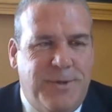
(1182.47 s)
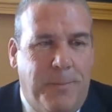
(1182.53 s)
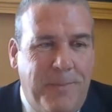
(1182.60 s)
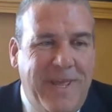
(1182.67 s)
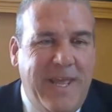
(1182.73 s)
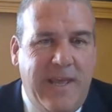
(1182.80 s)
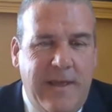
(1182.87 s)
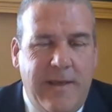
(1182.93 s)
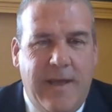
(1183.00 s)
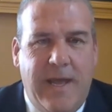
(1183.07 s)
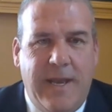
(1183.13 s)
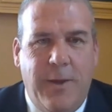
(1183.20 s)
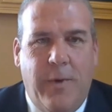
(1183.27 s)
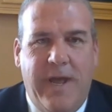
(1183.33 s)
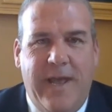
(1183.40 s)
me
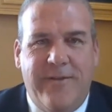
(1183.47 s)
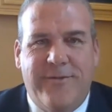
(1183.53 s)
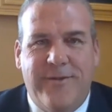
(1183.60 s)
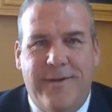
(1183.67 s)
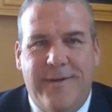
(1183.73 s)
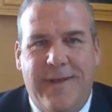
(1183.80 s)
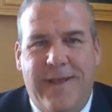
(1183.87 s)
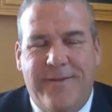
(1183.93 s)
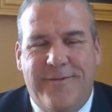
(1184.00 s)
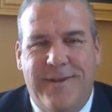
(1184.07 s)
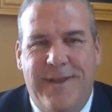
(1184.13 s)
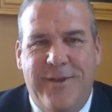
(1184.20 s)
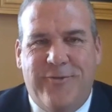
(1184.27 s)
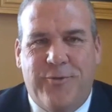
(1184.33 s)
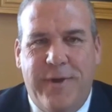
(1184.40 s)
anyway, as
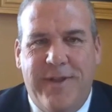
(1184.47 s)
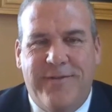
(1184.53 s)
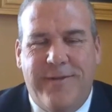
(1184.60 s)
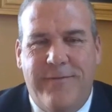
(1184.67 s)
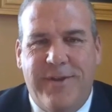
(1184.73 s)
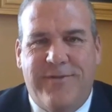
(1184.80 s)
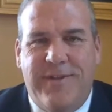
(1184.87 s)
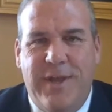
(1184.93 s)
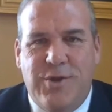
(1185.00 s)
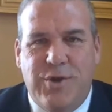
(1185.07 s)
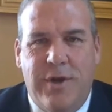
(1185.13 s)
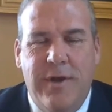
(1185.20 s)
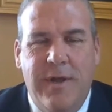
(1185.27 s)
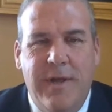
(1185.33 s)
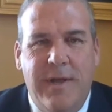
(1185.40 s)
a history and civics
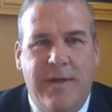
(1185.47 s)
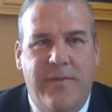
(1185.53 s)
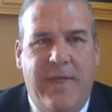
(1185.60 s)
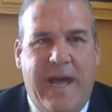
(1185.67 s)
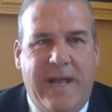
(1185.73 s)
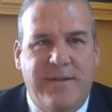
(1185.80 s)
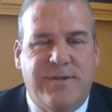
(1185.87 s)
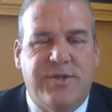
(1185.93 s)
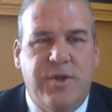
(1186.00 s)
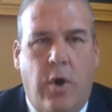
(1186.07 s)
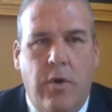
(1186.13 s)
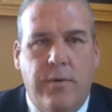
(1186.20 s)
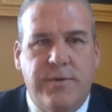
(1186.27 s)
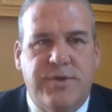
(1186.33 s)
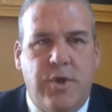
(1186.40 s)
teacher, that
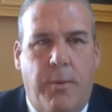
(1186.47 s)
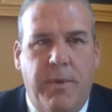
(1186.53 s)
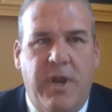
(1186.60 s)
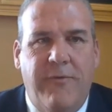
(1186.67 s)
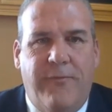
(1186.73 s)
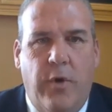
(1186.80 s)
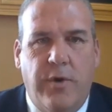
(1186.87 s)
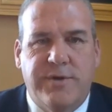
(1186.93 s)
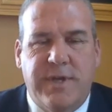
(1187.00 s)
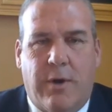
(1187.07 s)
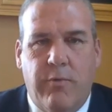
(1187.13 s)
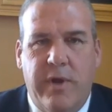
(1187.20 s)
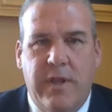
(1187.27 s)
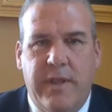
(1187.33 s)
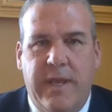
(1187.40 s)
so many folks
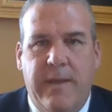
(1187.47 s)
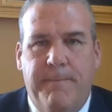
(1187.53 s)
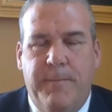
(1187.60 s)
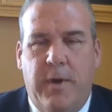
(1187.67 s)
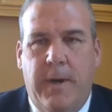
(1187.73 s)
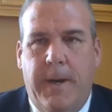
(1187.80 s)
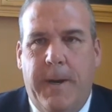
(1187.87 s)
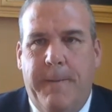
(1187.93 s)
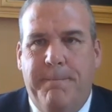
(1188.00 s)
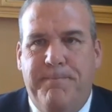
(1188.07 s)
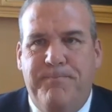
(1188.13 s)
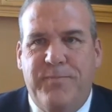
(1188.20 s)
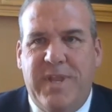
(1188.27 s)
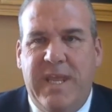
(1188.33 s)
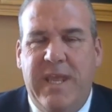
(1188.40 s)
are really
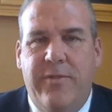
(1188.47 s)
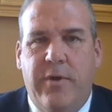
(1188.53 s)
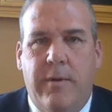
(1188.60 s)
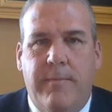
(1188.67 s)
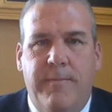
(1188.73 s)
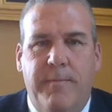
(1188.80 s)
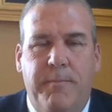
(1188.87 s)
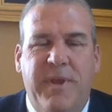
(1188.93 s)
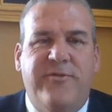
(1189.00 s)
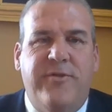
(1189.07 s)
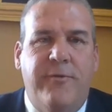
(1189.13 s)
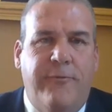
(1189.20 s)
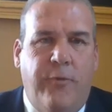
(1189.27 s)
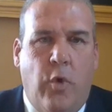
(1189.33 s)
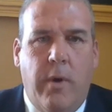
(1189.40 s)
either
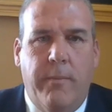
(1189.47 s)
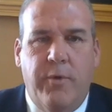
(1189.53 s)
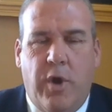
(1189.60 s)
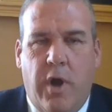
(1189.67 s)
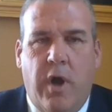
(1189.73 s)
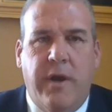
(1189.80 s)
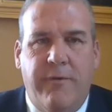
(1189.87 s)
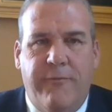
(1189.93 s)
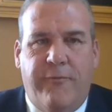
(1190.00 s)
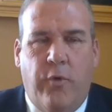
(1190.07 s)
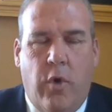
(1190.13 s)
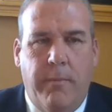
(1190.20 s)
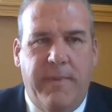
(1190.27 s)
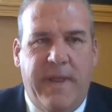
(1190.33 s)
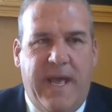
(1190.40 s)
misinformed or
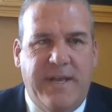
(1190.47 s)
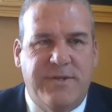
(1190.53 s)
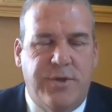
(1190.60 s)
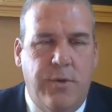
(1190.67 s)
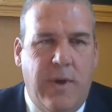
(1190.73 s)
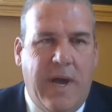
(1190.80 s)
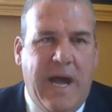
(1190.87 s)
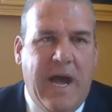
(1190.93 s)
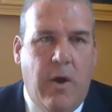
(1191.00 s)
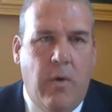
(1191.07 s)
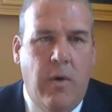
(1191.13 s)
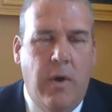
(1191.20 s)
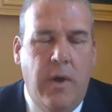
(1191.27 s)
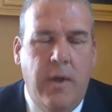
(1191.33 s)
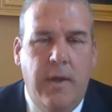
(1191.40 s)
uninformed as to
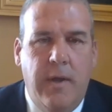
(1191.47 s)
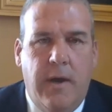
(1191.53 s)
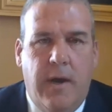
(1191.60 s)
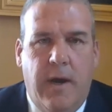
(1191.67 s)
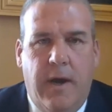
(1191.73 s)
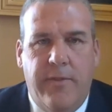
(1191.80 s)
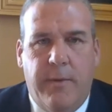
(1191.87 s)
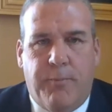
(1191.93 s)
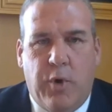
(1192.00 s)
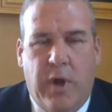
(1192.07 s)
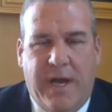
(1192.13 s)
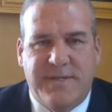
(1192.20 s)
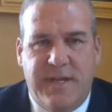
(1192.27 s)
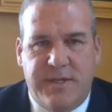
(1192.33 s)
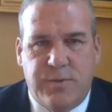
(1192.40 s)
how the
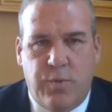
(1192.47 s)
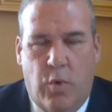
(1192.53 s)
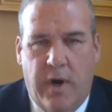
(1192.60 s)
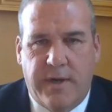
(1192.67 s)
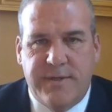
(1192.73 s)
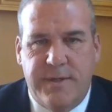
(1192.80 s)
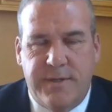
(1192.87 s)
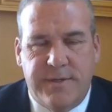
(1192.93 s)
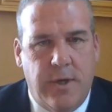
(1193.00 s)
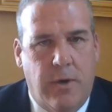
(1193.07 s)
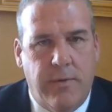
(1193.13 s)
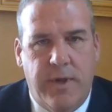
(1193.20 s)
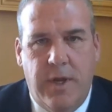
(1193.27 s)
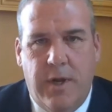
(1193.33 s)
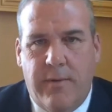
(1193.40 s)
process works. And
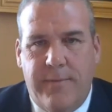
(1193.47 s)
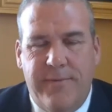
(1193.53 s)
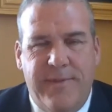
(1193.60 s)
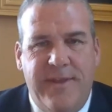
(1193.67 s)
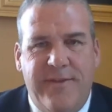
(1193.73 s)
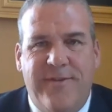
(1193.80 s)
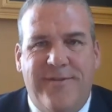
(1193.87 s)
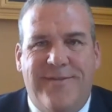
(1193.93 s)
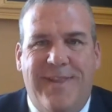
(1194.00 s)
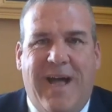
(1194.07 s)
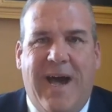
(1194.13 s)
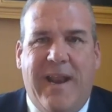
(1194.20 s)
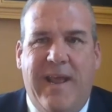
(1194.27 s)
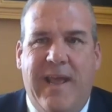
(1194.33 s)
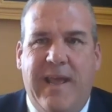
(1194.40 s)
so this is
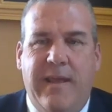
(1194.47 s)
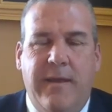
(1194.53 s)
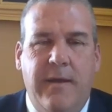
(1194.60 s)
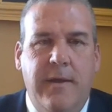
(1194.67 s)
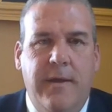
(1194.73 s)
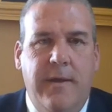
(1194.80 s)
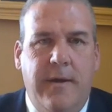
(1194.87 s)
not an